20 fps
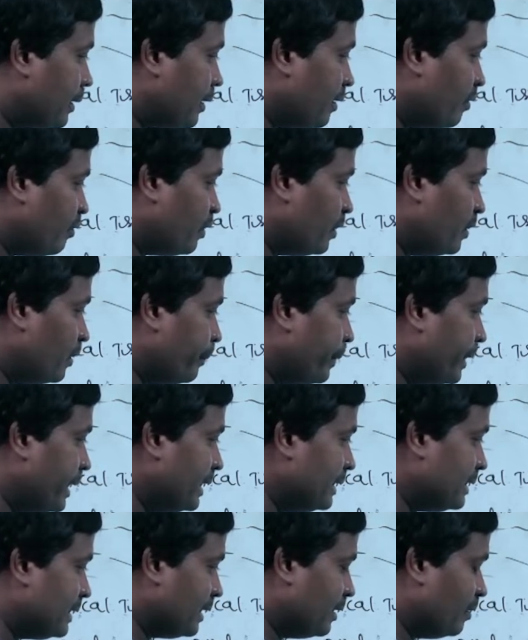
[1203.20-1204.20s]
covered by
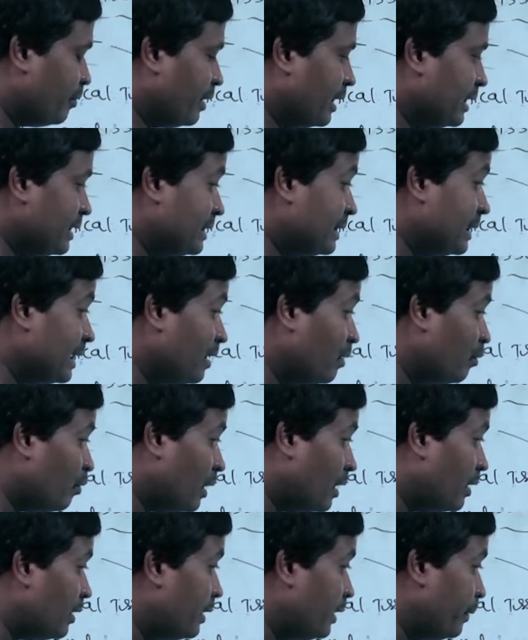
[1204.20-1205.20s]
cell
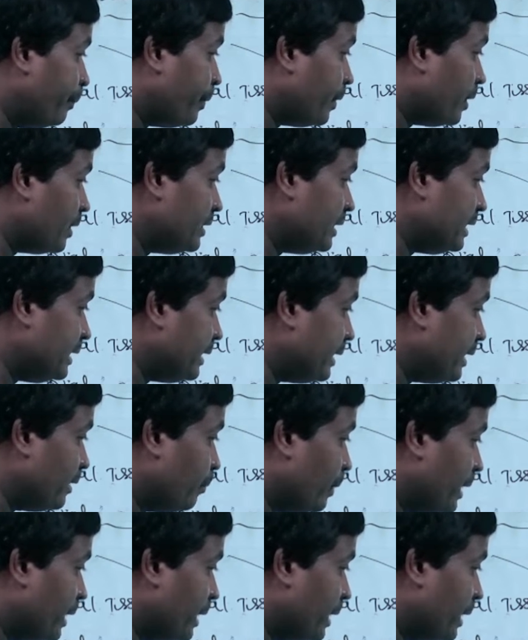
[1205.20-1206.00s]
wall deposited